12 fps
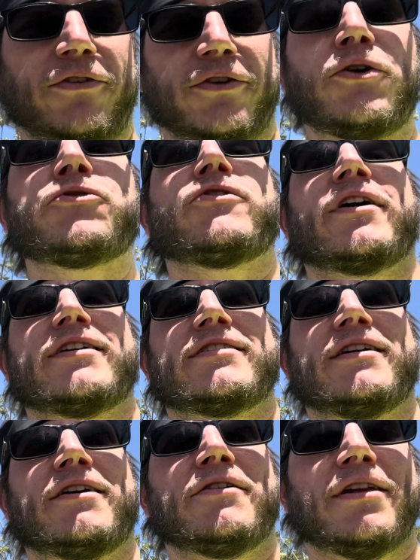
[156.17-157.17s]
your tow truck isn't
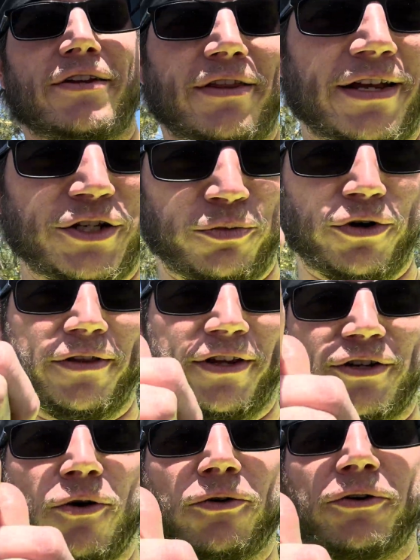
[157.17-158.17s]
here, then they just put it in this
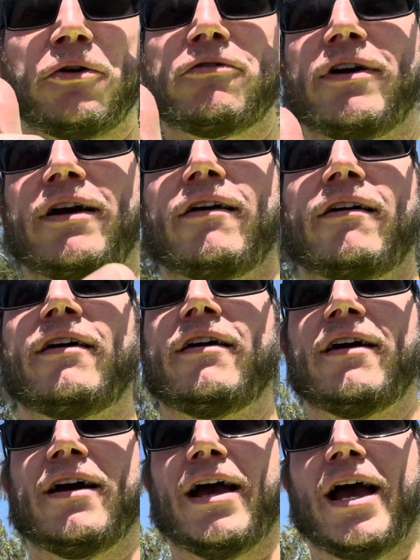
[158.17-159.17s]
corner over here
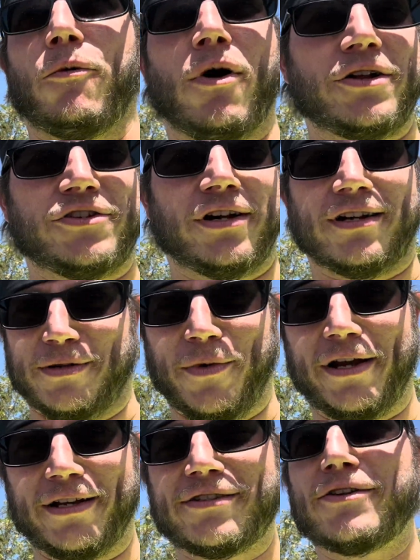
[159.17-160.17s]
and watch it because it
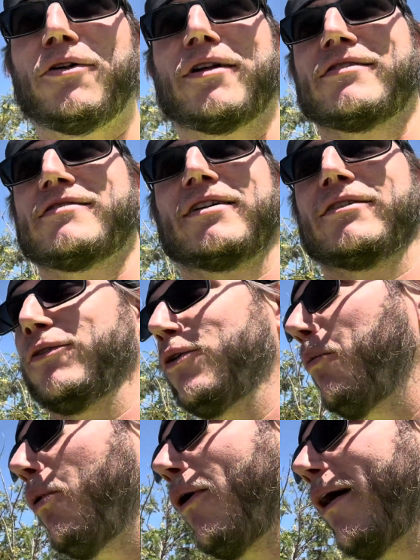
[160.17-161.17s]
might get stolen. I was like, oh
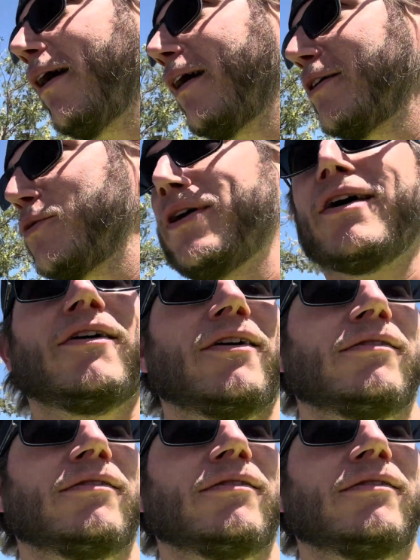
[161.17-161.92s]
boy, we are